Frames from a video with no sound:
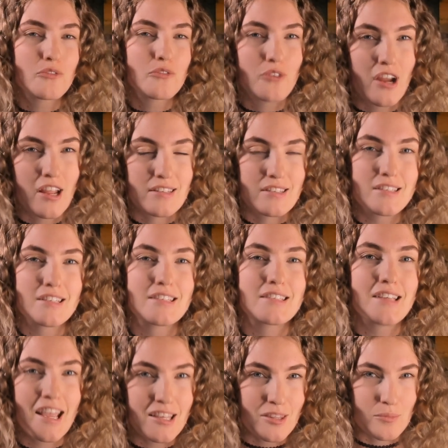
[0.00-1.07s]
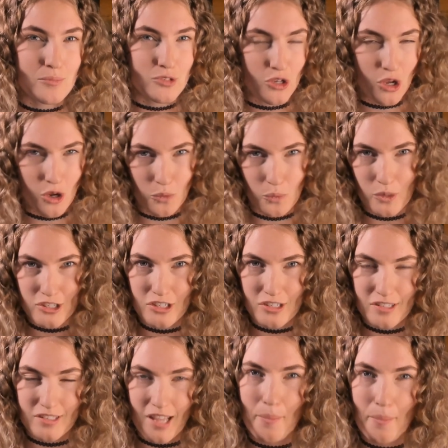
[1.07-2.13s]
friends to take them to her witch's
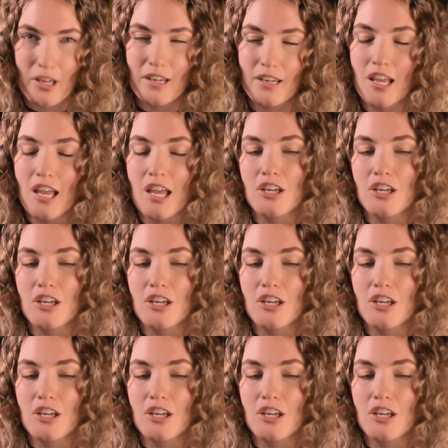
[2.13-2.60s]
Sabbat.